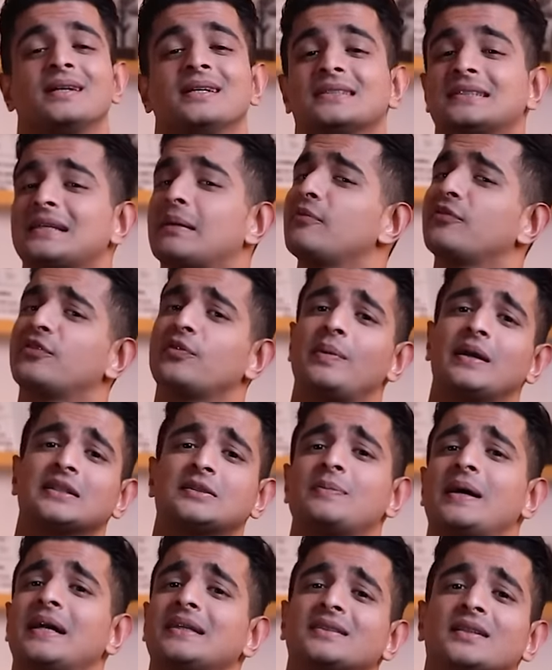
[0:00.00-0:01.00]
Some of the
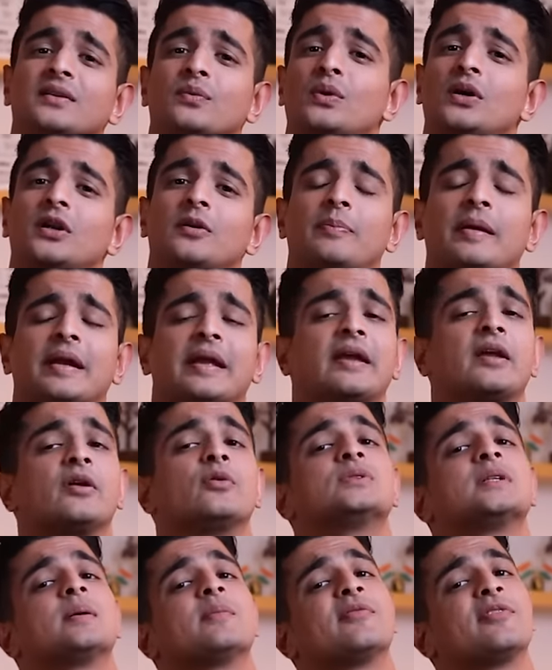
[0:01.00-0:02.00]
best minds in the world bringing
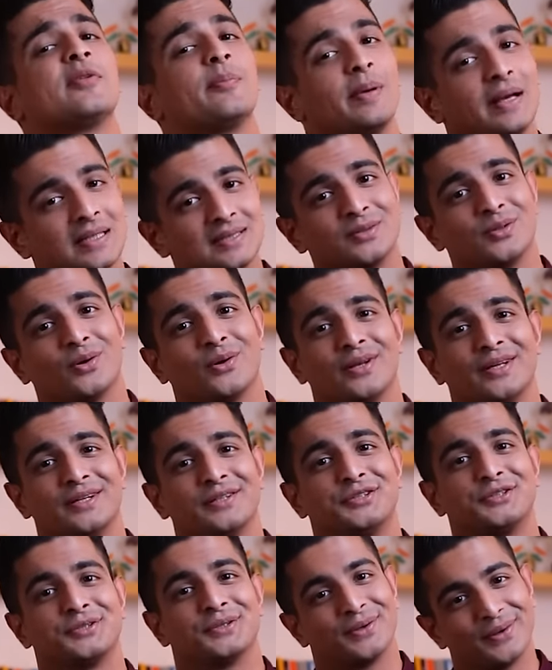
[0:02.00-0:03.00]
you some of the best
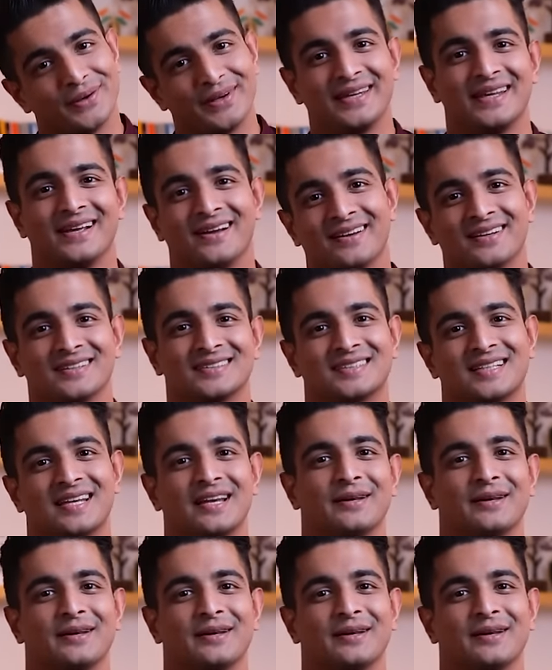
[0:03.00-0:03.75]
knowledge on TRS